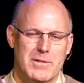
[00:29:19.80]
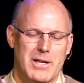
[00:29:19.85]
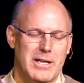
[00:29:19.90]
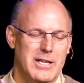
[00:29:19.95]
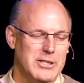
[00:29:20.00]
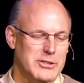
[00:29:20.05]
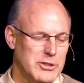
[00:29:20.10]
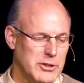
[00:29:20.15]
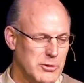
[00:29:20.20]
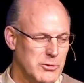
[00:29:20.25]

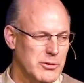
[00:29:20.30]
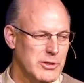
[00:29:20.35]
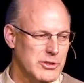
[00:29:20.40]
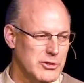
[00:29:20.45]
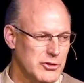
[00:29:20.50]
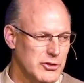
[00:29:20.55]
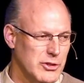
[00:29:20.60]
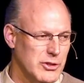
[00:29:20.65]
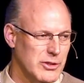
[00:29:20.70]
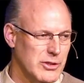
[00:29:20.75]
And as a
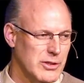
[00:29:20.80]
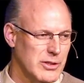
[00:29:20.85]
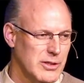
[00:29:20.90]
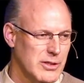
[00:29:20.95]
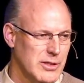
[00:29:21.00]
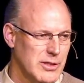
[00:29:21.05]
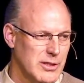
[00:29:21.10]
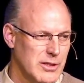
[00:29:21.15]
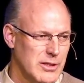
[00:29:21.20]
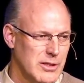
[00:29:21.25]
Christian,
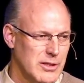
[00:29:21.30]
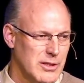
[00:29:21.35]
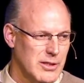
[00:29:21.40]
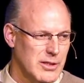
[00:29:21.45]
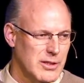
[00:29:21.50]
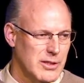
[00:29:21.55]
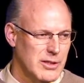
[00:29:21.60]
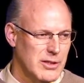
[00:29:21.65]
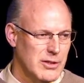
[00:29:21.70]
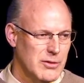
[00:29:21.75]

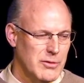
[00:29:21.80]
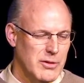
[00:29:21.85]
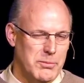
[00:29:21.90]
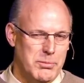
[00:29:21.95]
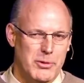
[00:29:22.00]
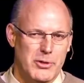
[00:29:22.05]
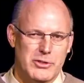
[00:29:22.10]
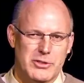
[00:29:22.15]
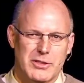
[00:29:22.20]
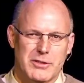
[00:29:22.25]
when a
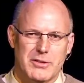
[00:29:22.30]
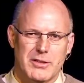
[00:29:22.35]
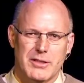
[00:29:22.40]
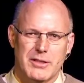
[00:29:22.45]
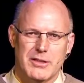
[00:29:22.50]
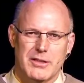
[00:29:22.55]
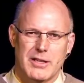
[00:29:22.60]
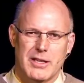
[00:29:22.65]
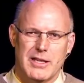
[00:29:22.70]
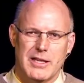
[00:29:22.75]
person
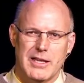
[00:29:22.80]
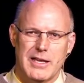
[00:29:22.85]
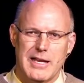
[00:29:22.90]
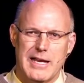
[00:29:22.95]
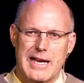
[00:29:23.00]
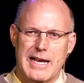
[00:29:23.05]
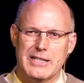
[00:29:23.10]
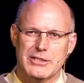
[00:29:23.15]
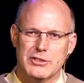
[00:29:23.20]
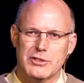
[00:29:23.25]

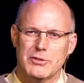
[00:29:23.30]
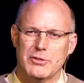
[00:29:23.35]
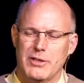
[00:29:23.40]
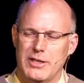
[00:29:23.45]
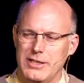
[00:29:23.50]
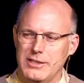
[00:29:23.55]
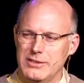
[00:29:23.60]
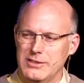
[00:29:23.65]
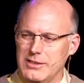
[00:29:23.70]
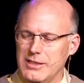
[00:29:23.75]
asks
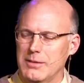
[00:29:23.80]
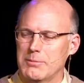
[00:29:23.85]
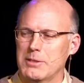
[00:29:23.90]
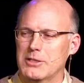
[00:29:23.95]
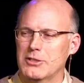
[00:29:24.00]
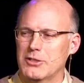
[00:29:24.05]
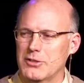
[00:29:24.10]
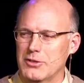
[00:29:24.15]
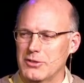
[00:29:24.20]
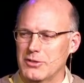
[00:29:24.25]
Christ to come
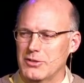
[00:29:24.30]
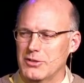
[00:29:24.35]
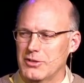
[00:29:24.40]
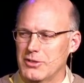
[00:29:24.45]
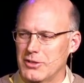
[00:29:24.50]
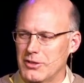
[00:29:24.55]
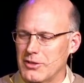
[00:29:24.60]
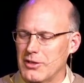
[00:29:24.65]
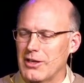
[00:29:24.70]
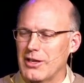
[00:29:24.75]
into
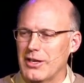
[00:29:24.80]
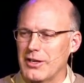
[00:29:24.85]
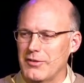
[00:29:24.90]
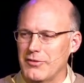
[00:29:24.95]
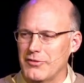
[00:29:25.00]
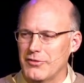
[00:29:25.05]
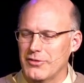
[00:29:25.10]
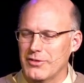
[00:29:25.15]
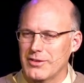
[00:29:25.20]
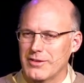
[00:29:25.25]
your life,